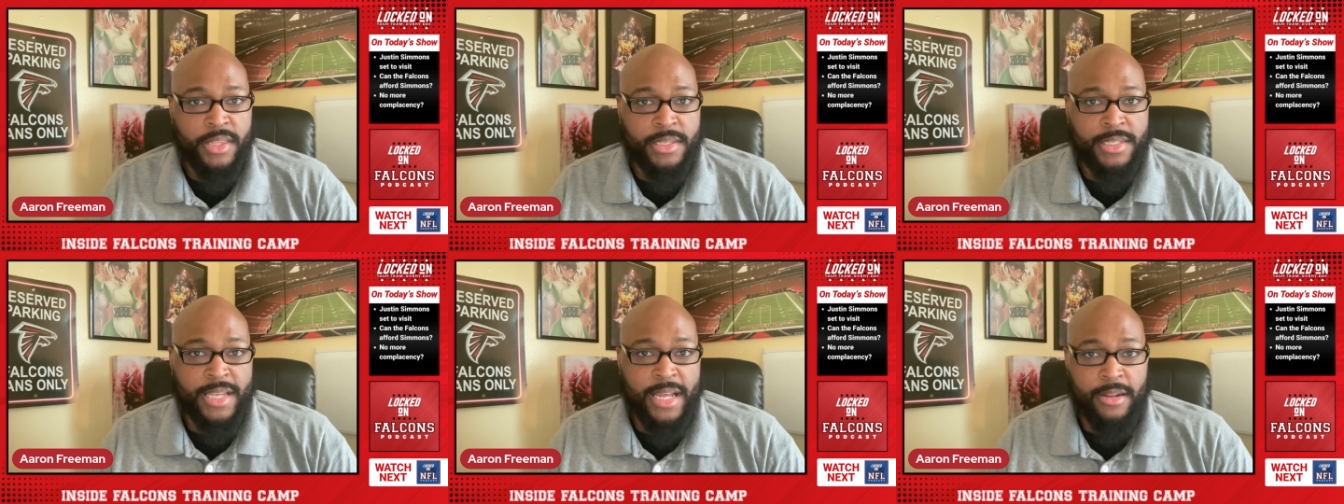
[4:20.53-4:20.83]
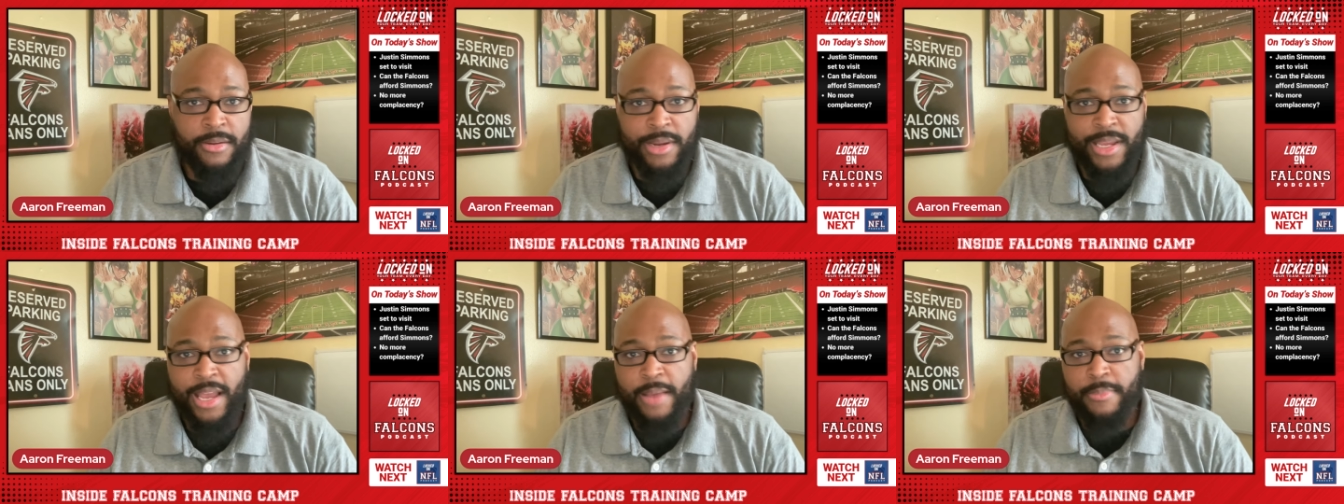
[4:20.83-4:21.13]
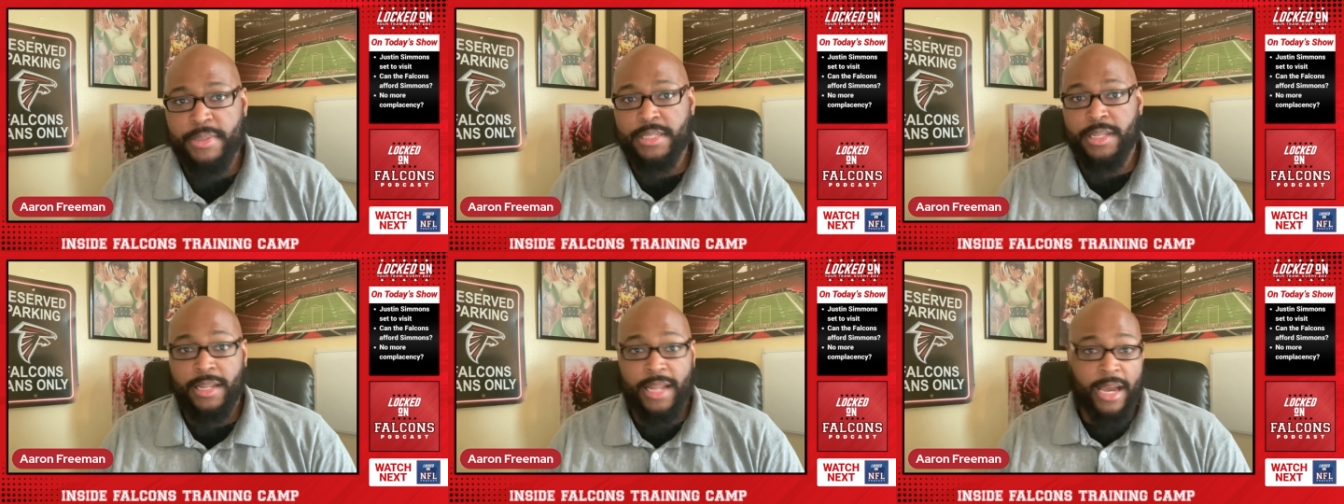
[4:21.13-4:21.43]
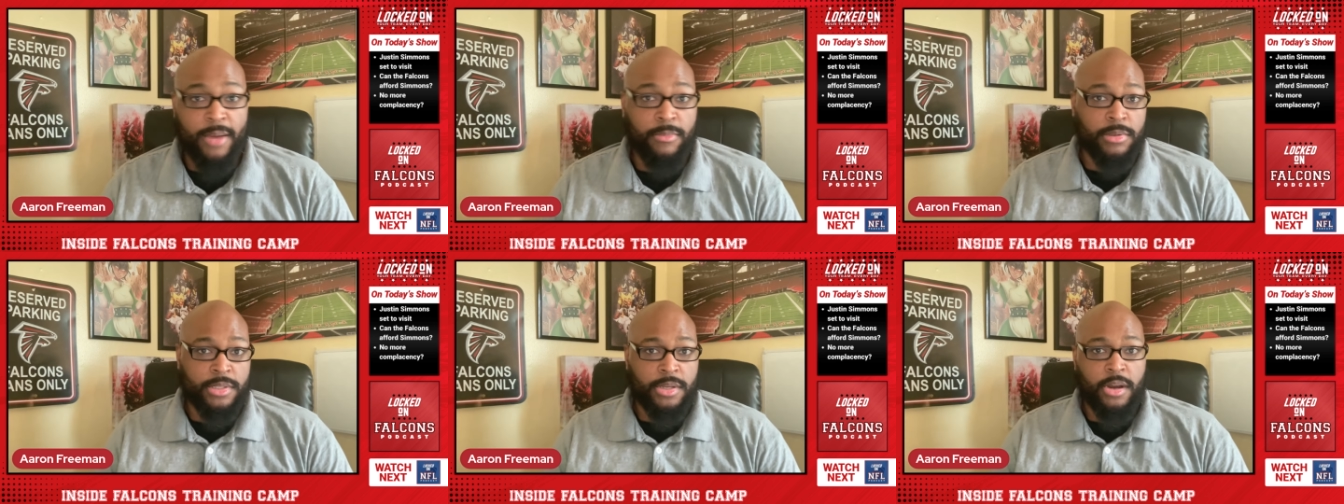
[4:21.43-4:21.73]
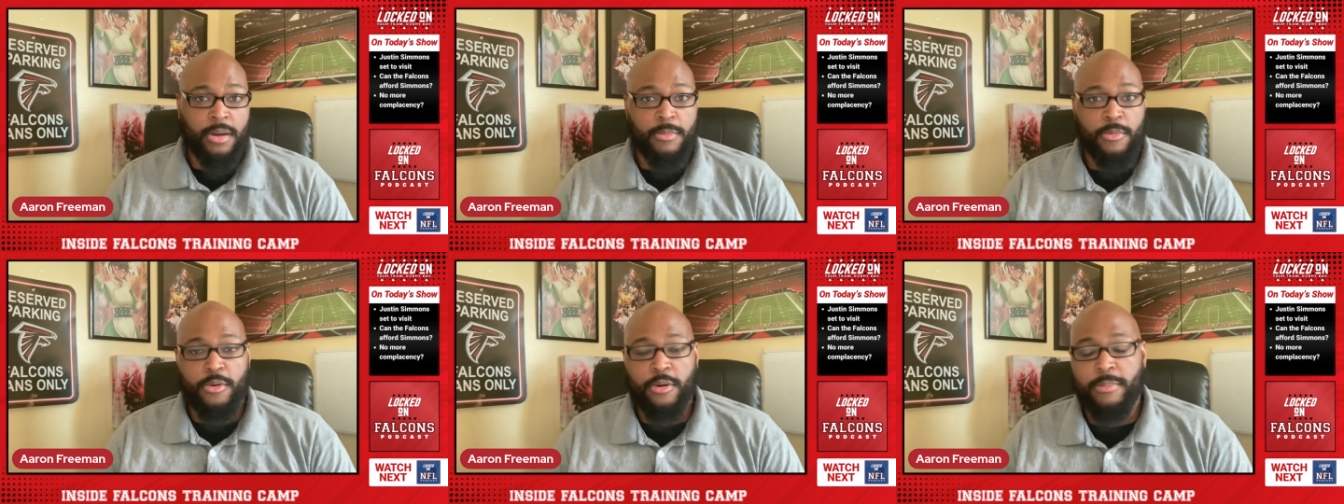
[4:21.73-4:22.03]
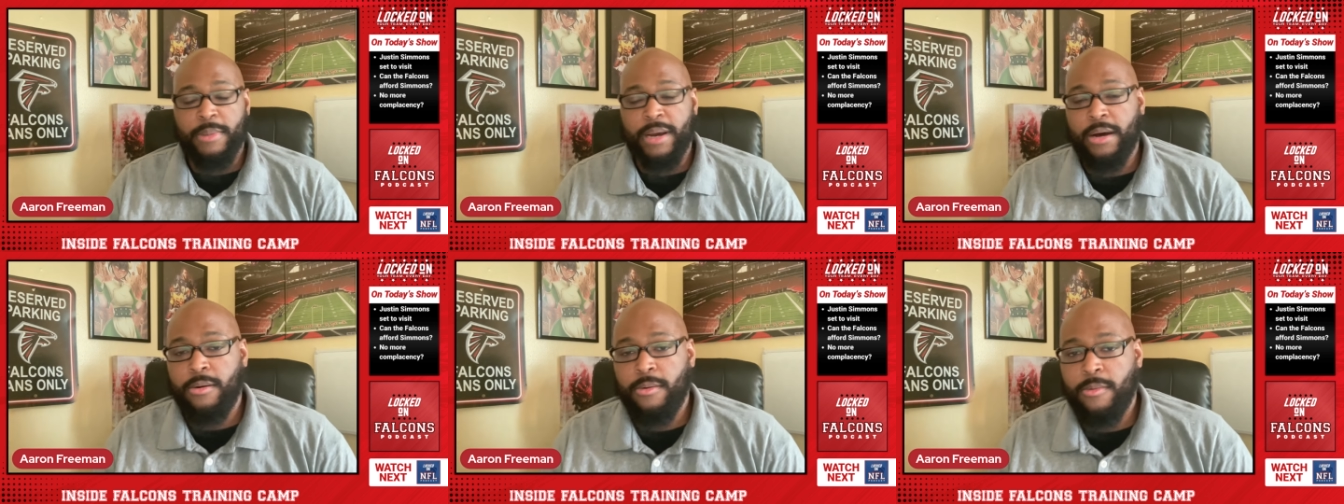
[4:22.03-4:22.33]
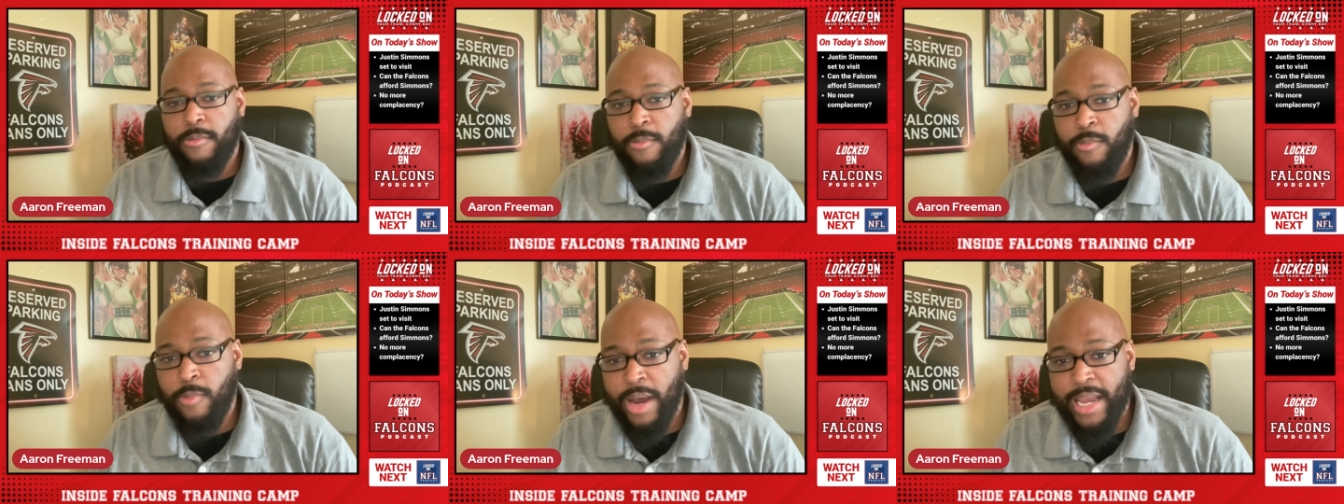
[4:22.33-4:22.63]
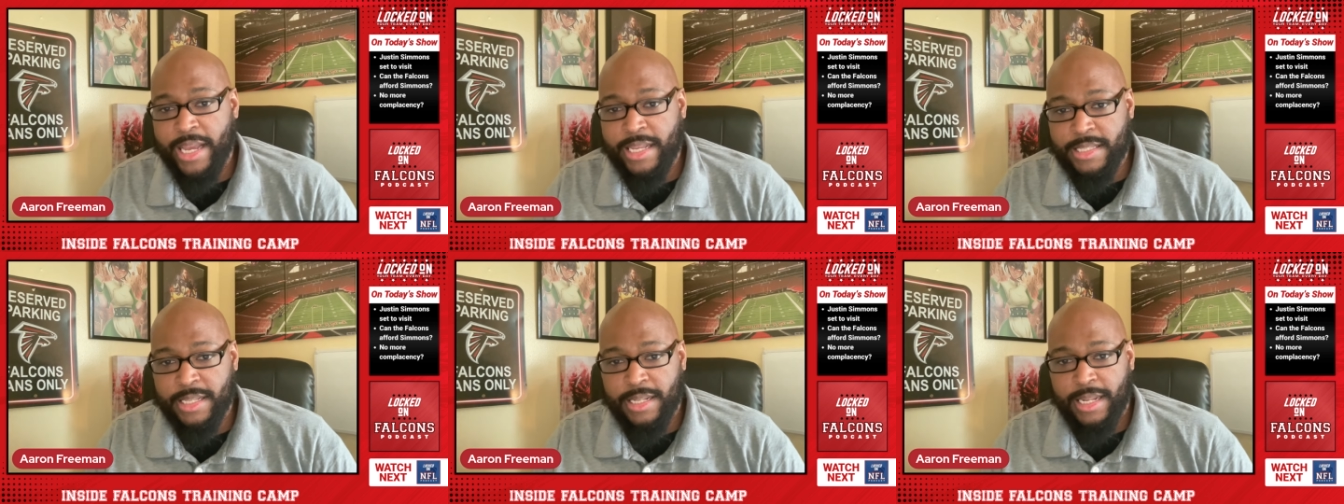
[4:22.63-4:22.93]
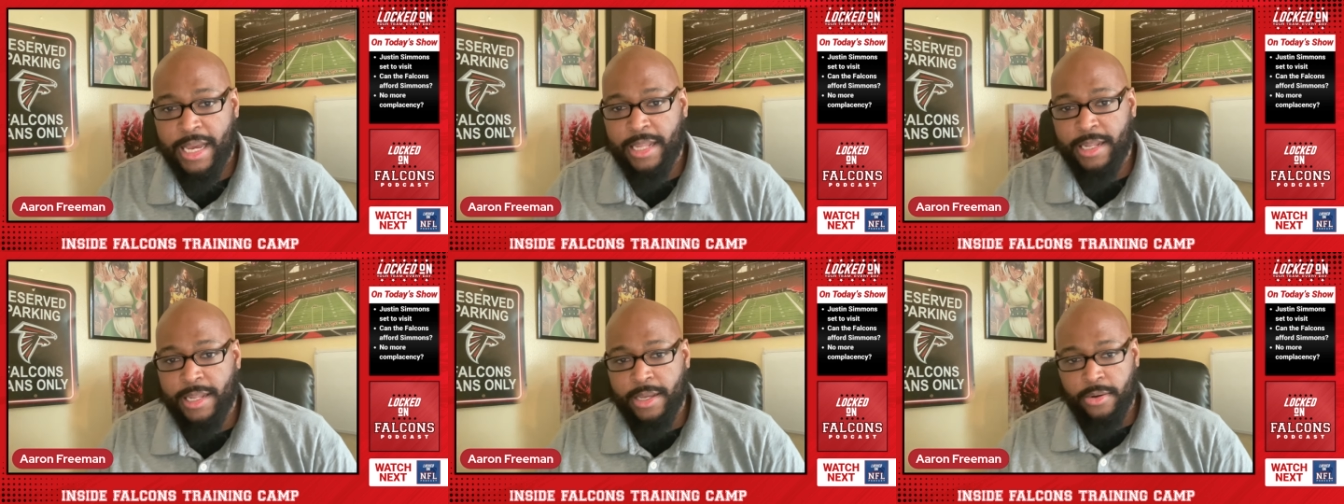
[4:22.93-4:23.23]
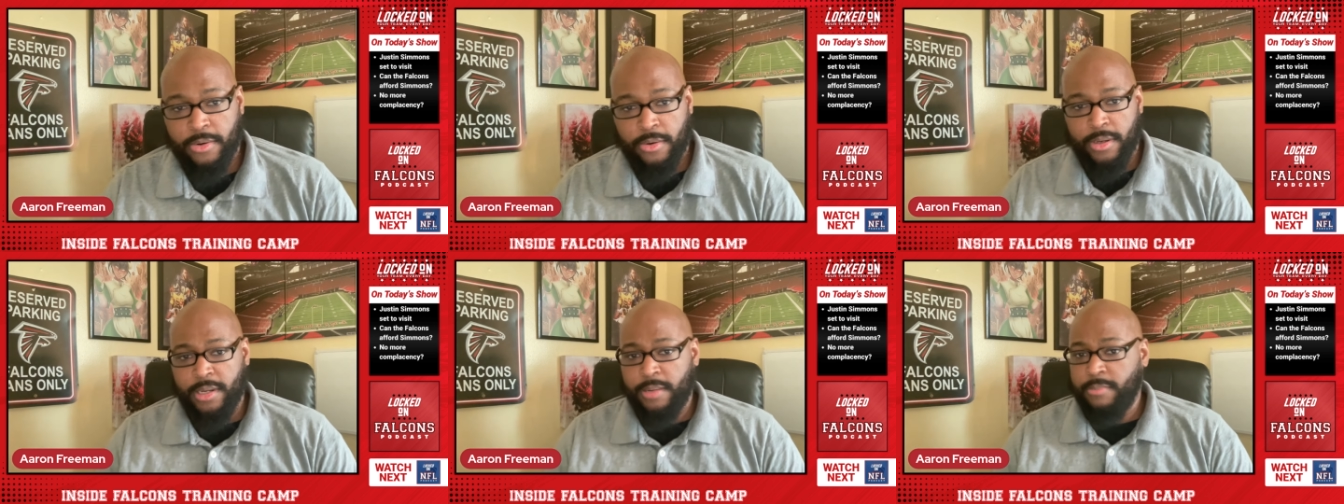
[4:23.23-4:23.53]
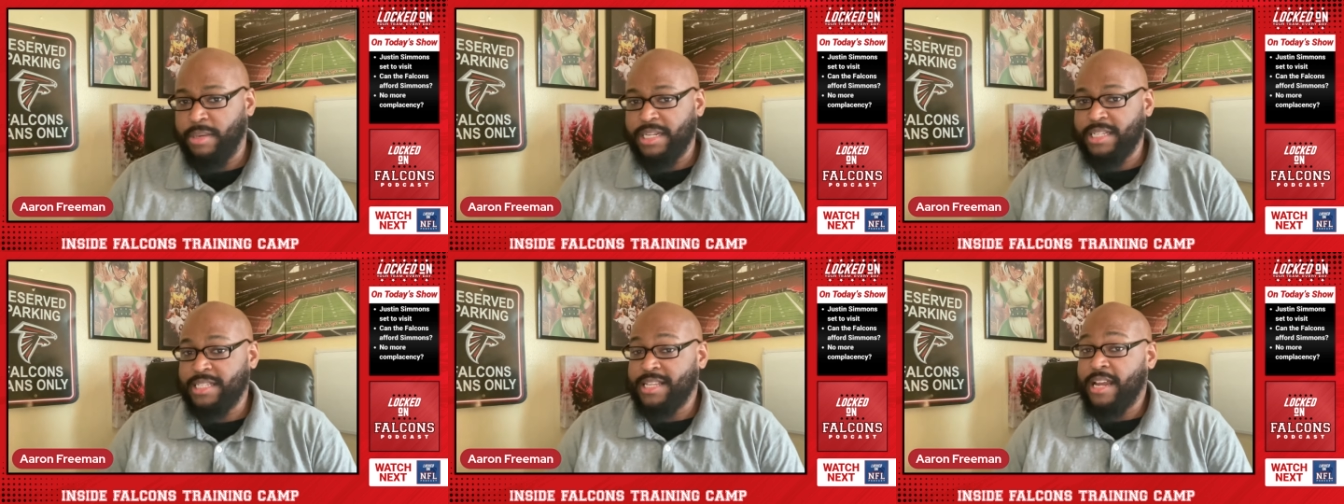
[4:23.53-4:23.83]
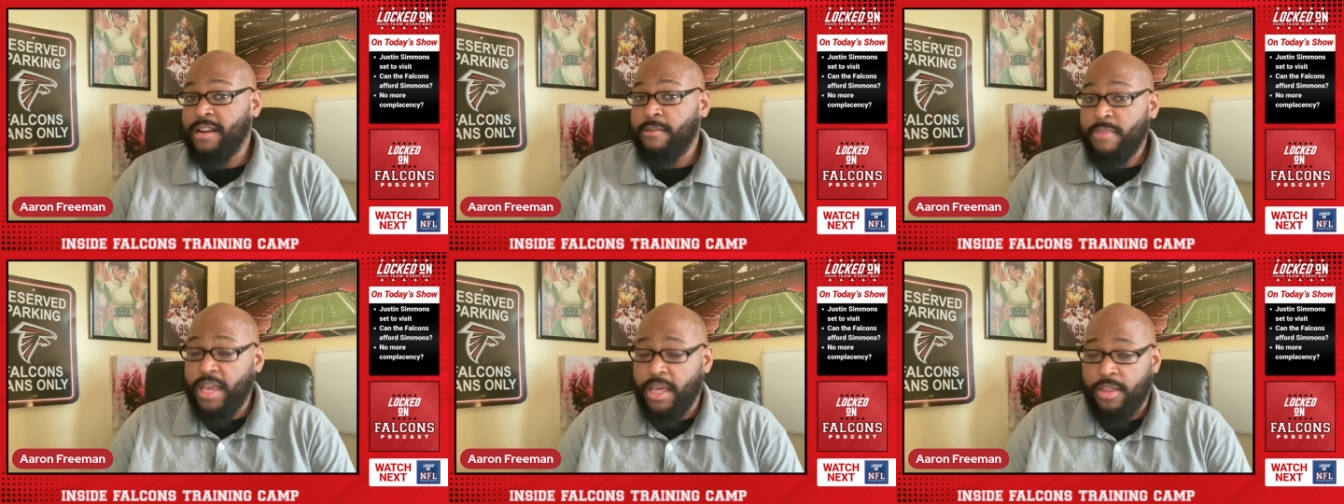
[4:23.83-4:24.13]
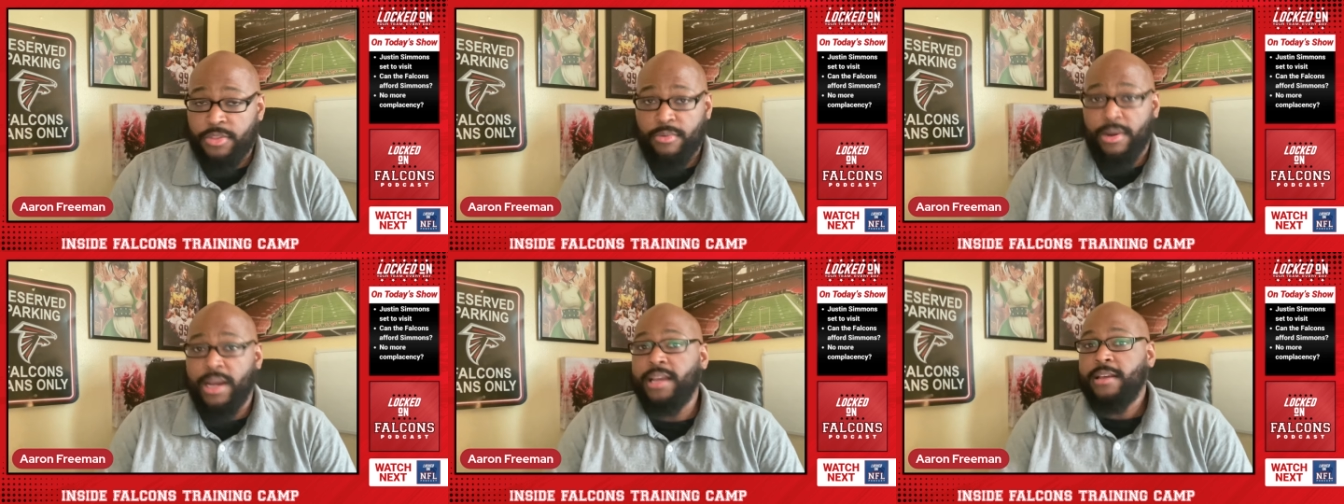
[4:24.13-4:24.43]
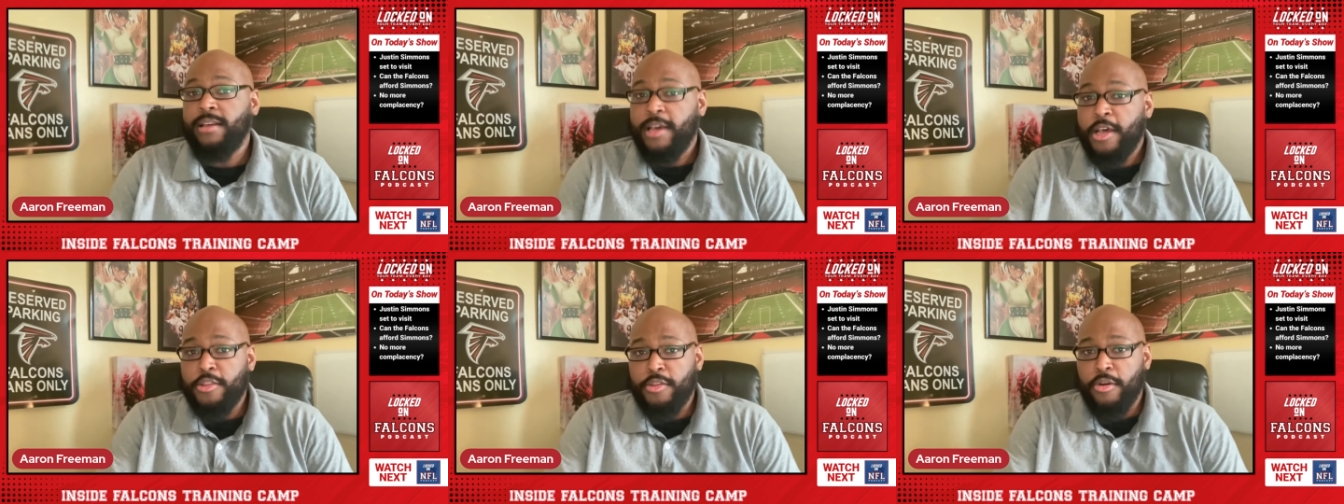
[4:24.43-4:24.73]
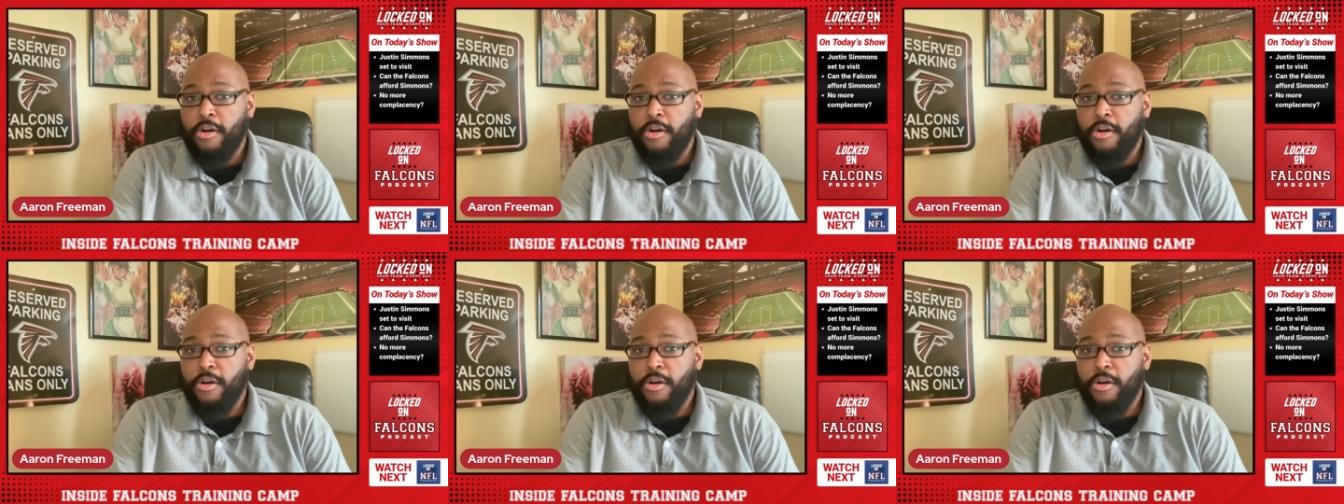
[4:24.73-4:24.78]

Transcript: the salary cap is a lie. We'll talk more about why it's a lie later in but it's not a myth, right?